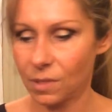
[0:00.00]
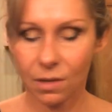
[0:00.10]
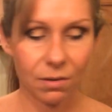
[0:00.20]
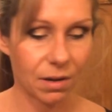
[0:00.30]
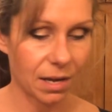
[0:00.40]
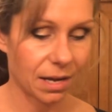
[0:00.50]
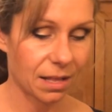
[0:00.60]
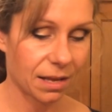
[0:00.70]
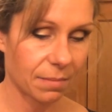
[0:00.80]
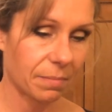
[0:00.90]
So
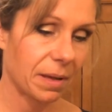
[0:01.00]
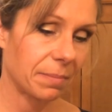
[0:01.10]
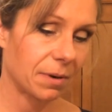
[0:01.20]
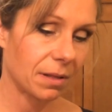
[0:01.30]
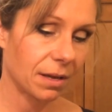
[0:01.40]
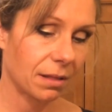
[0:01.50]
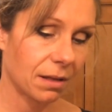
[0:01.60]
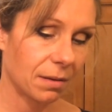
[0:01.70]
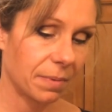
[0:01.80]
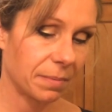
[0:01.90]
I like pepper. I like a
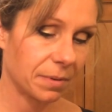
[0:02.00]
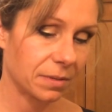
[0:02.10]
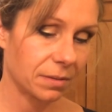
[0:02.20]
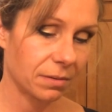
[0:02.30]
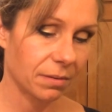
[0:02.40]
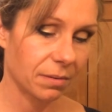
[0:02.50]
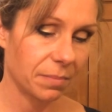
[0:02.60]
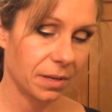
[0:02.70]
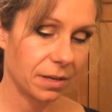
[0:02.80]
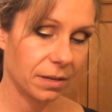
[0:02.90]
lot of pepper, so I'm going
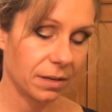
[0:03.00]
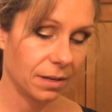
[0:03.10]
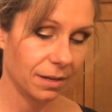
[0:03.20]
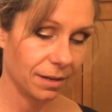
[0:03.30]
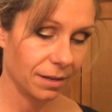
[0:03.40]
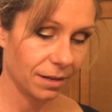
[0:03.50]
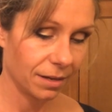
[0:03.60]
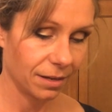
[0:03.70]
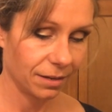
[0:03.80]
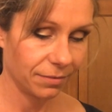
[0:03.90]
to put a good
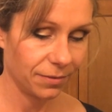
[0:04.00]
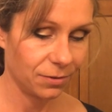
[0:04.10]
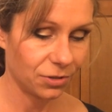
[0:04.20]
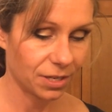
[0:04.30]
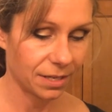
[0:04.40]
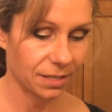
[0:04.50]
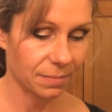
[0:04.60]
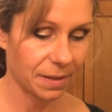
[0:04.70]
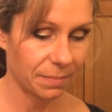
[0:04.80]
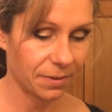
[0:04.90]
few shapes
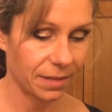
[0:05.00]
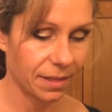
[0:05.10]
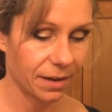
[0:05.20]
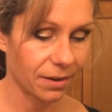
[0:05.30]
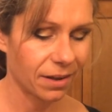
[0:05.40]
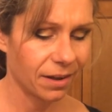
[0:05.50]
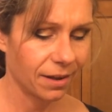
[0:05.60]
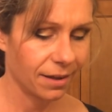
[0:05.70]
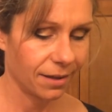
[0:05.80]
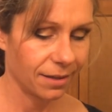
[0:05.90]
of pepper in there.
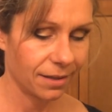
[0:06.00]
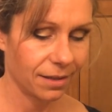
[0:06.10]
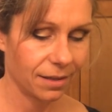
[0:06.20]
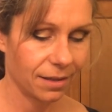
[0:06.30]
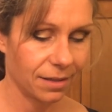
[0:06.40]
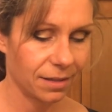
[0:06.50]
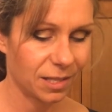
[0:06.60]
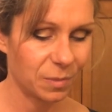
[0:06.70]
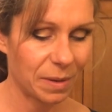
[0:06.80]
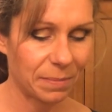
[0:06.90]

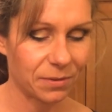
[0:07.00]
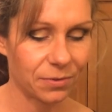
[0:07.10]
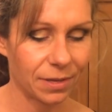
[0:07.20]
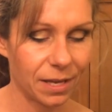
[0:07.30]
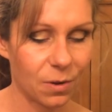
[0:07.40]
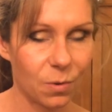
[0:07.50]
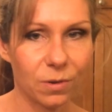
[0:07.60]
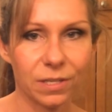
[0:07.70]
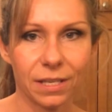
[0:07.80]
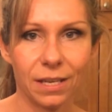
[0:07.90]
This pepper is really
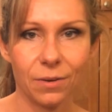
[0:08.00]
coarsely